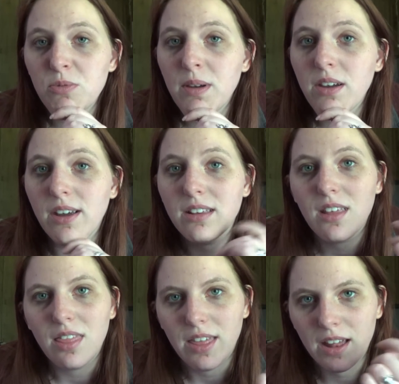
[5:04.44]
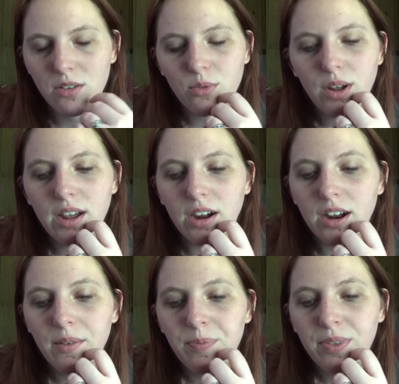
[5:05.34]
migraines, that's
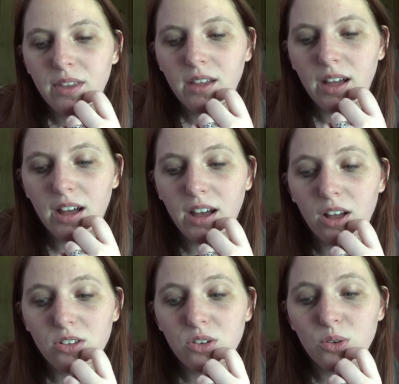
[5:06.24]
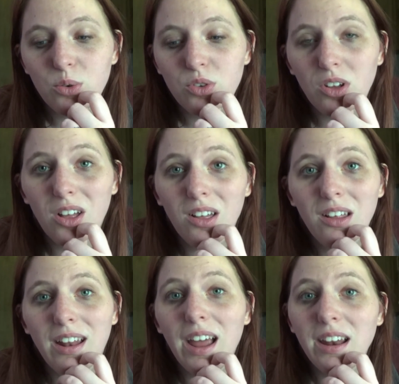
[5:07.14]
rare. I also saw
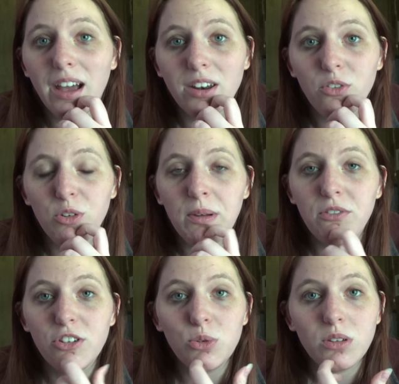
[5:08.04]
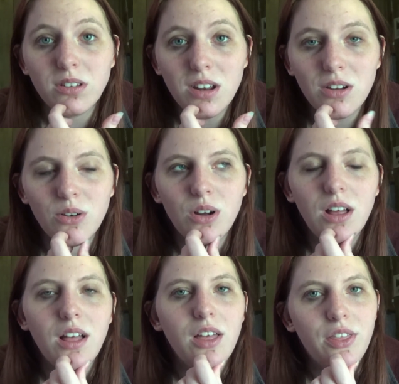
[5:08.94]
an eye doctor for my visual snow.
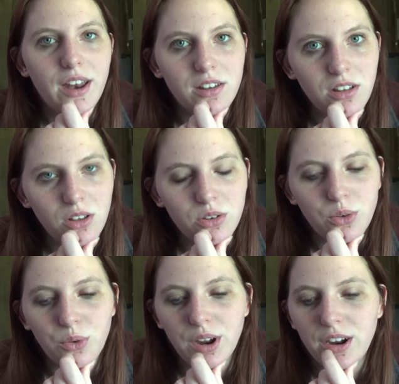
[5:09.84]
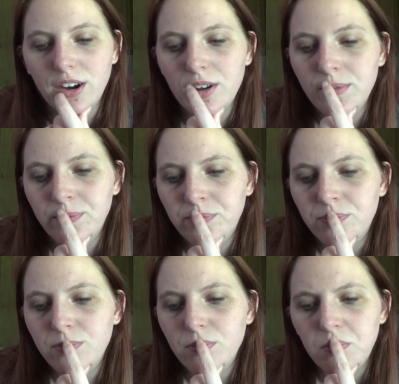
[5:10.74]
That is also rare.
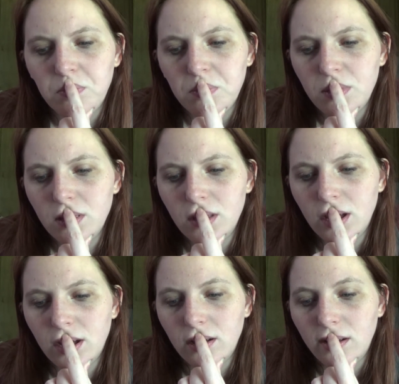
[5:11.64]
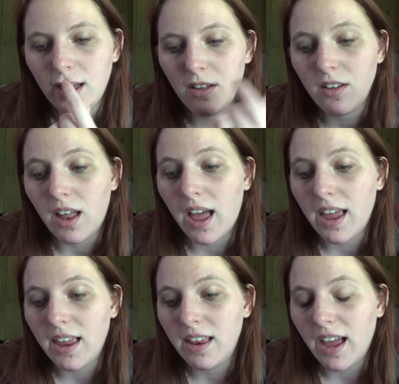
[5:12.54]

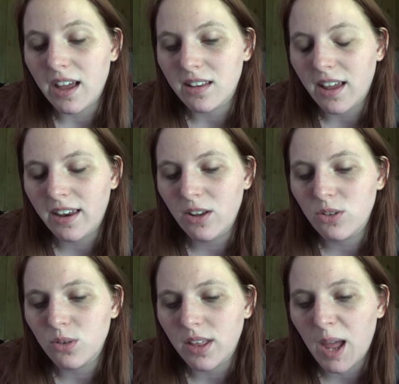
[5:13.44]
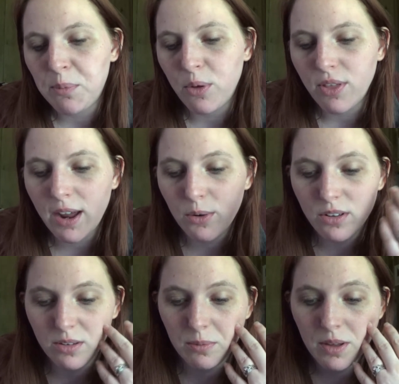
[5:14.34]
I got diagnosed with
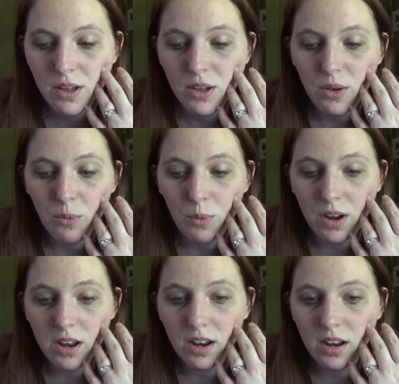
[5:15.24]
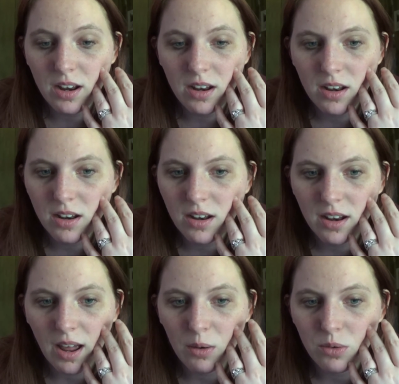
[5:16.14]
hypothyroidism when
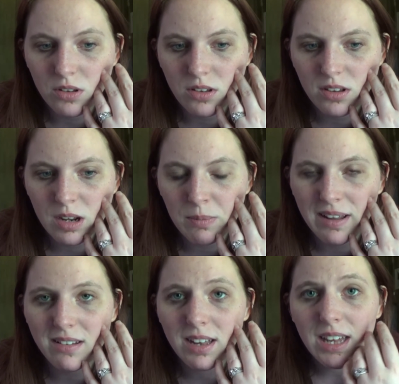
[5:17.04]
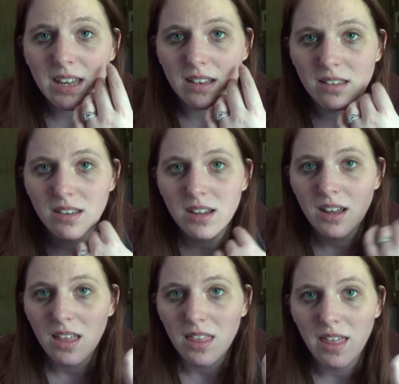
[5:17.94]
I was in my teens.
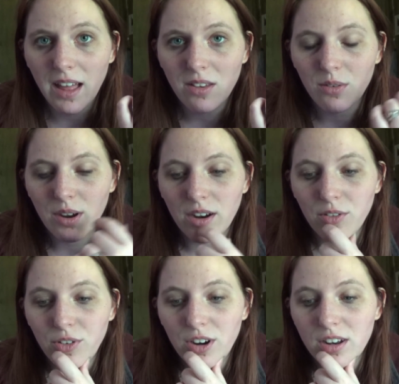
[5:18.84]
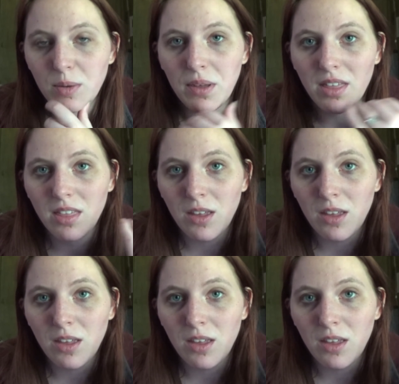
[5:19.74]
That's rare for it to be